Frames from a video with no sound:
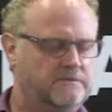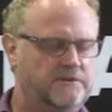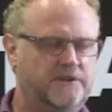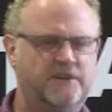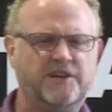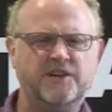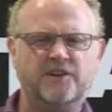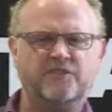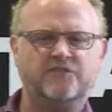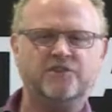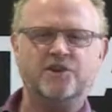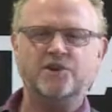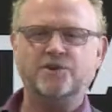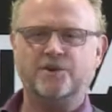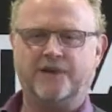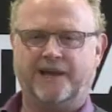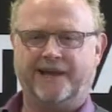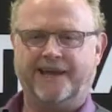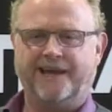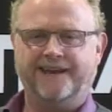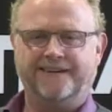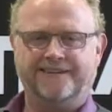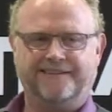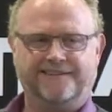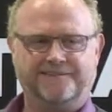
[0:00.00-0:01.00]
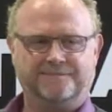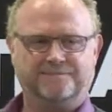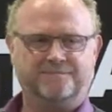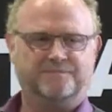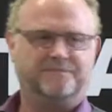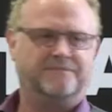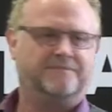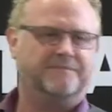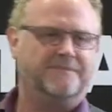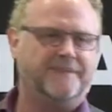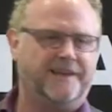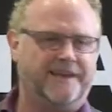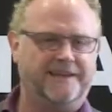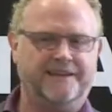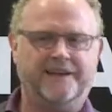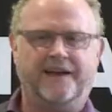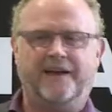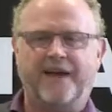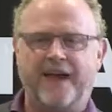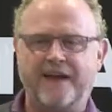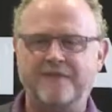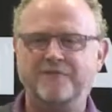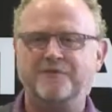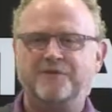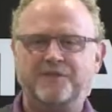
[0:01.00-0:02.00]
Can you just Google it?
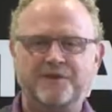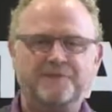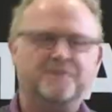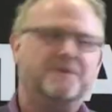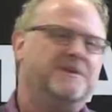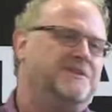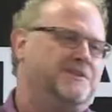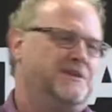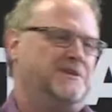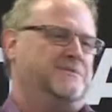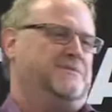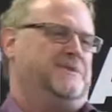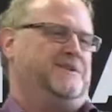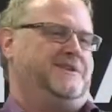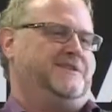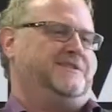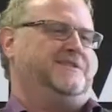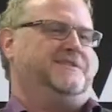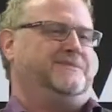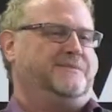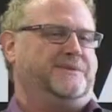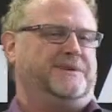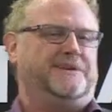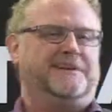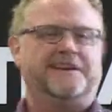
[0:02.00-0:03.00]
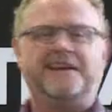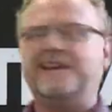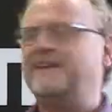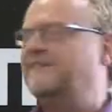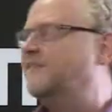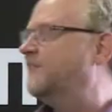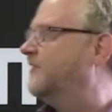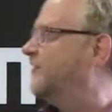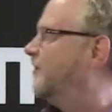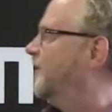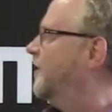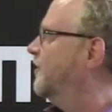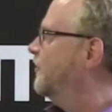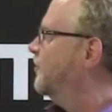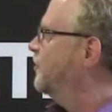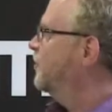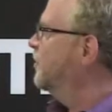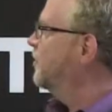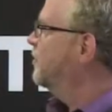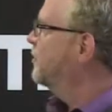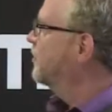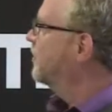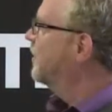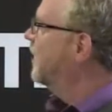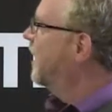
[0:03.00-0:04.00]
Everything we do, we literally turn to
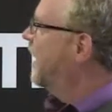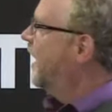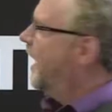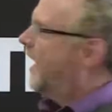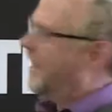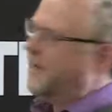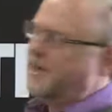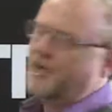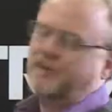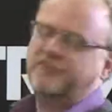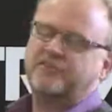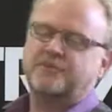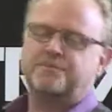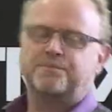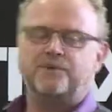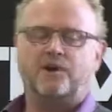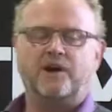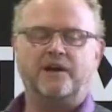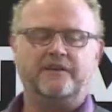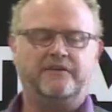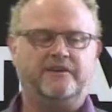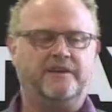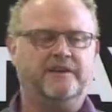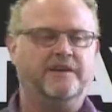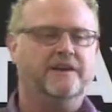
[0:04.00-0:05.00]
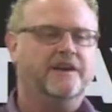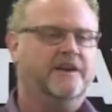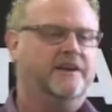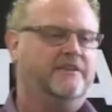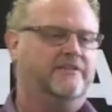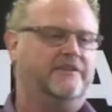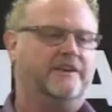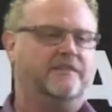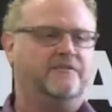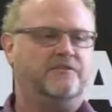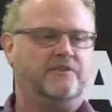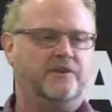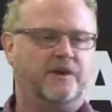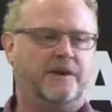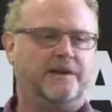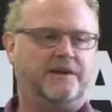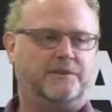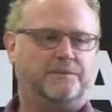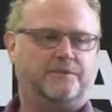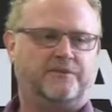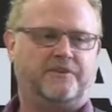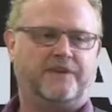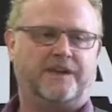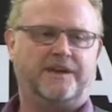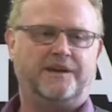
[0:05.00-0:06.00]
Google. And no surprising, 70
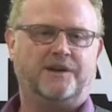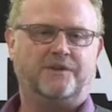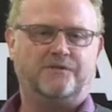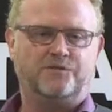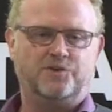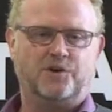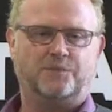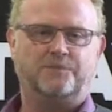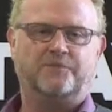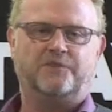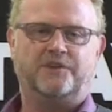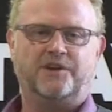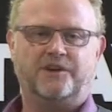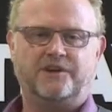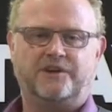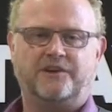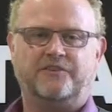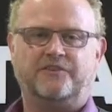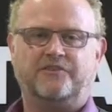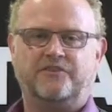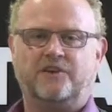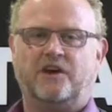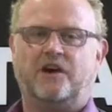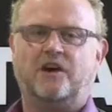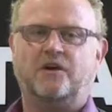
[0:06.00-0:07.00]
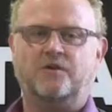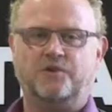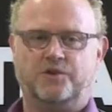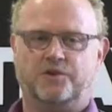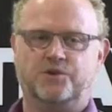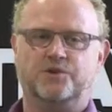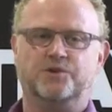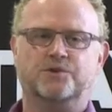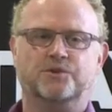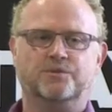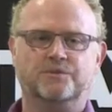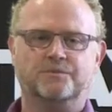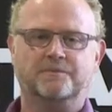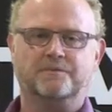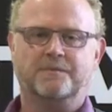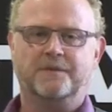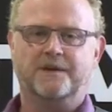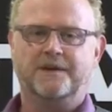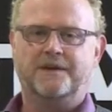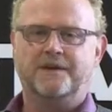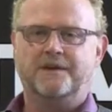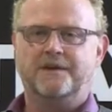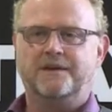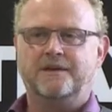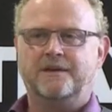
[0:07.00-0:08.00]
to 80% of job searches start on Google.
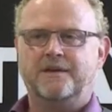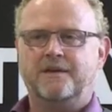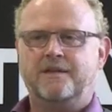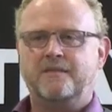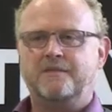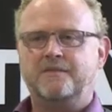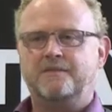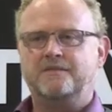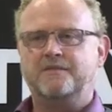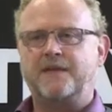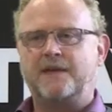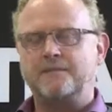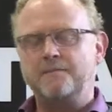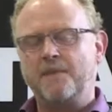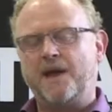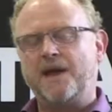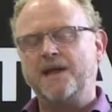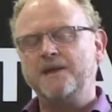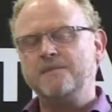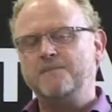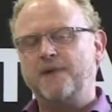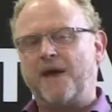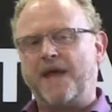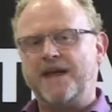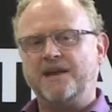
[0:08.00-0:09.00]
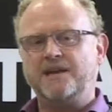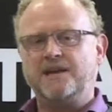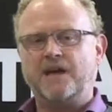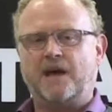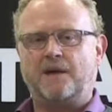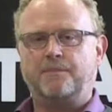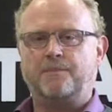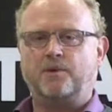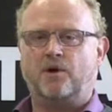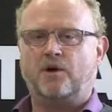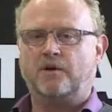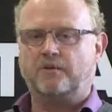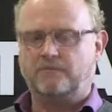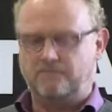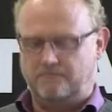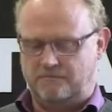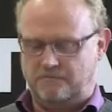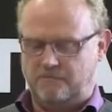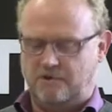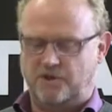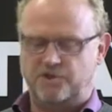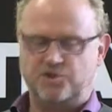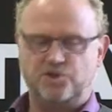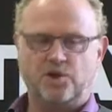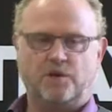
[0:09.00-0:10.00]
They may end up on
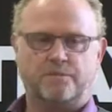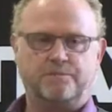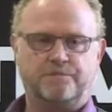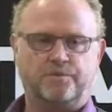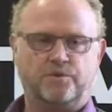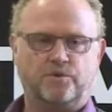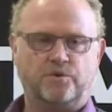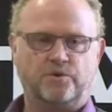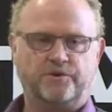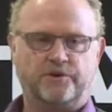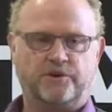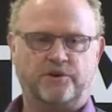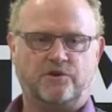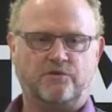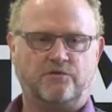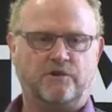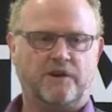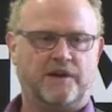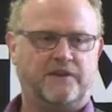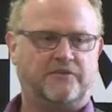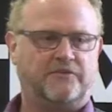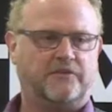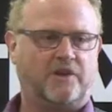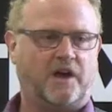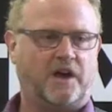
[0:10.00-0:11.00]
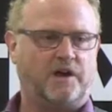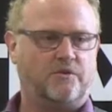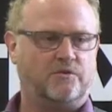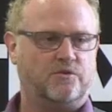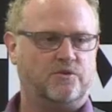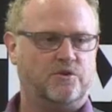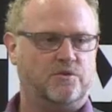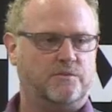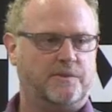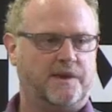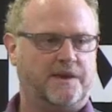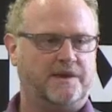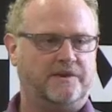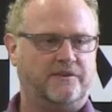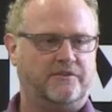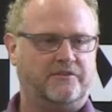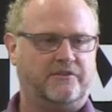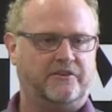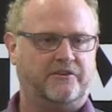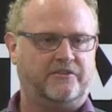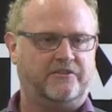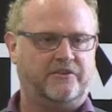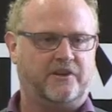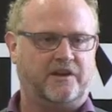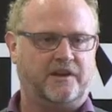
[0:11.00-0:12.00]
a job board, a career site, a recruitment
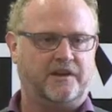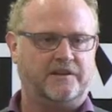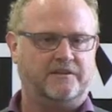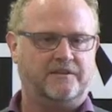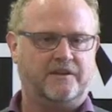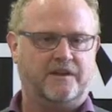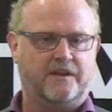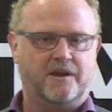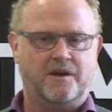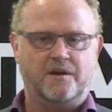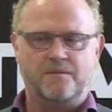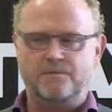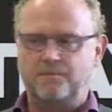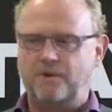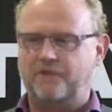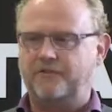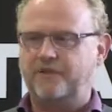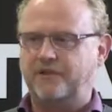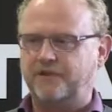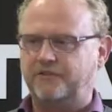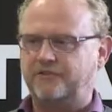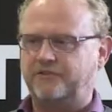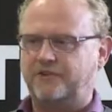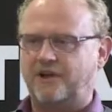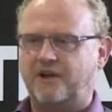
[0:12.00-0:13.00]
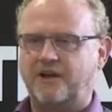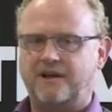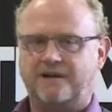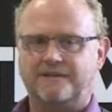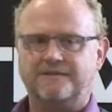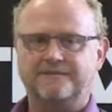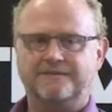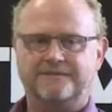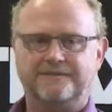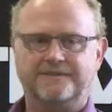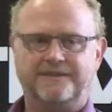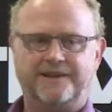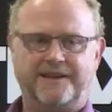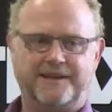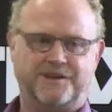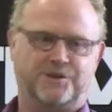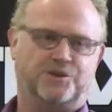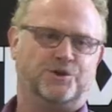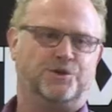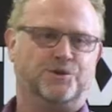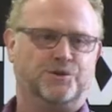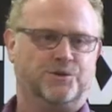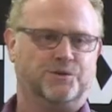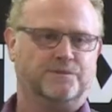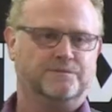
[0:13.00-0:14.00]
agency site, but they'll start in
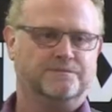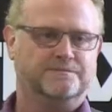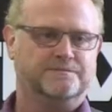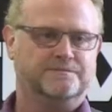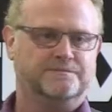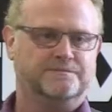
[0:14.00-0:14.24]
Google.